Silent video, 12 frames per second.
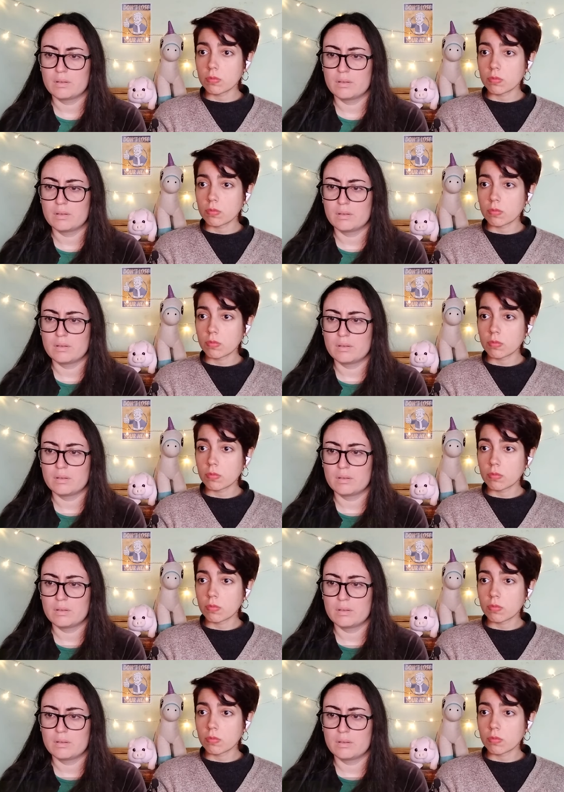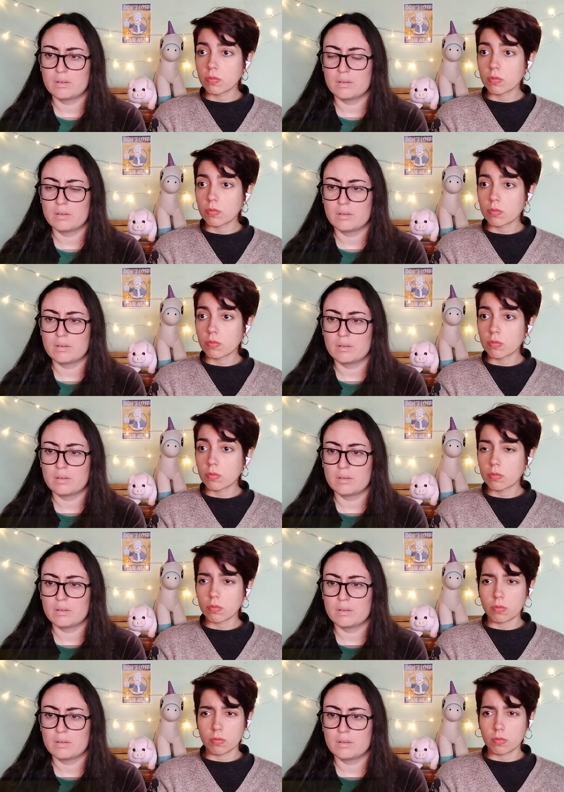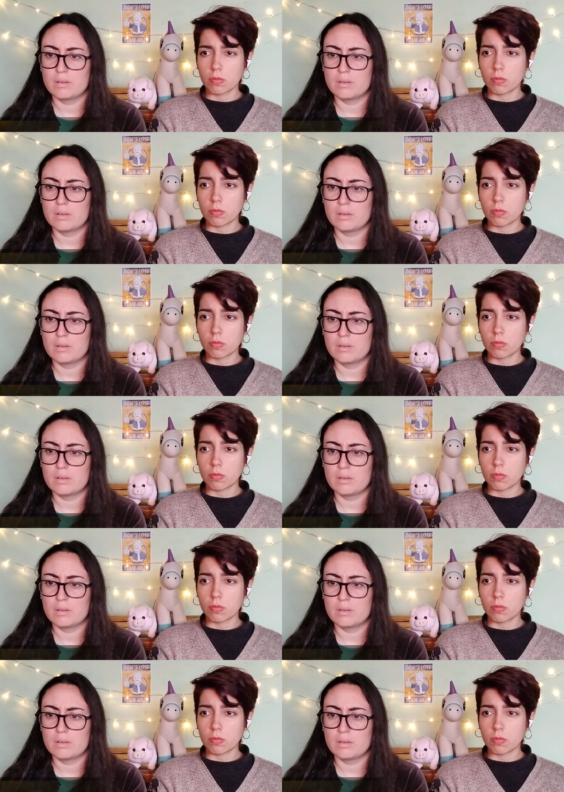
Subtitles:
No one is speaking in this clip.